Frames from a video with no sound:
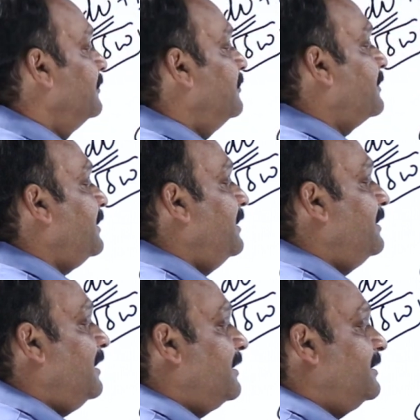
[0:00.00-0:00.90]
Okay,
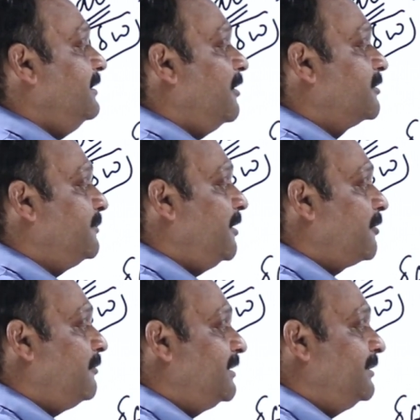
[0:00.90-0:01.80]
nRT log smaller
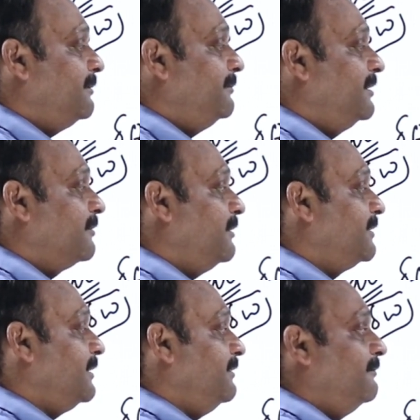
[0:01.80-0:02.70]
quantity by bigger
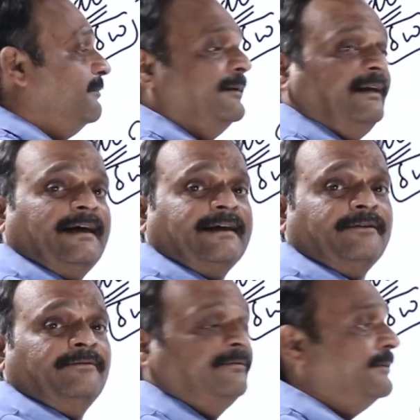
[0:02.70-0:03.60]
quantity will be negative.